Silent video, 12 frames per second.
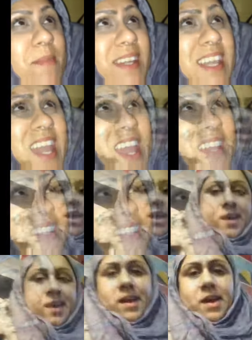But yeah.
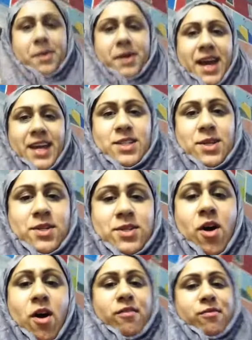Okay, so
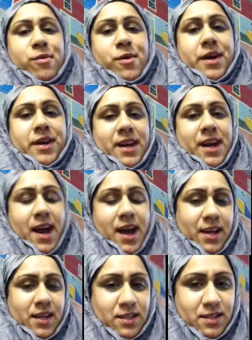it's 1:30
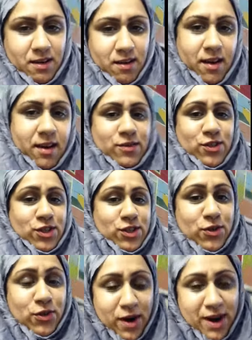and I've
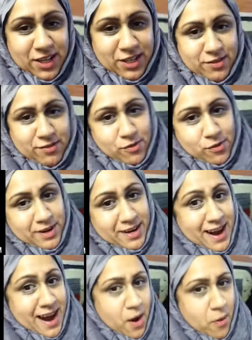just crashed for
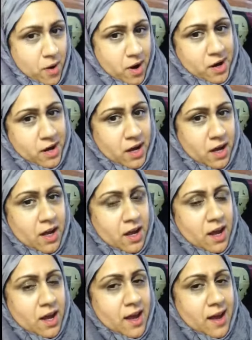an hour,
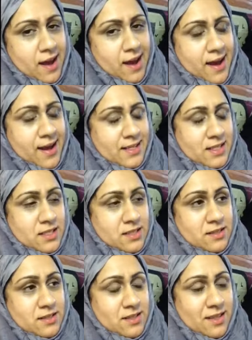
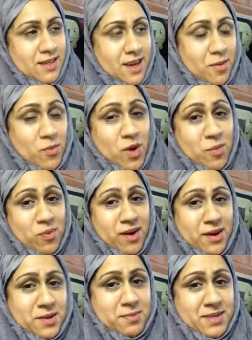and yeah, I'm quite
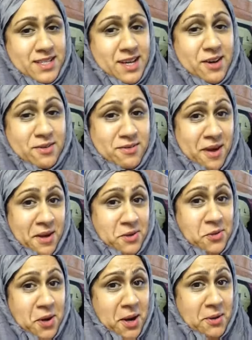proud of myself.
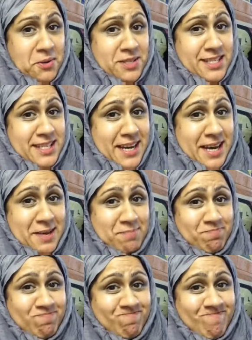Had quite a good sleep.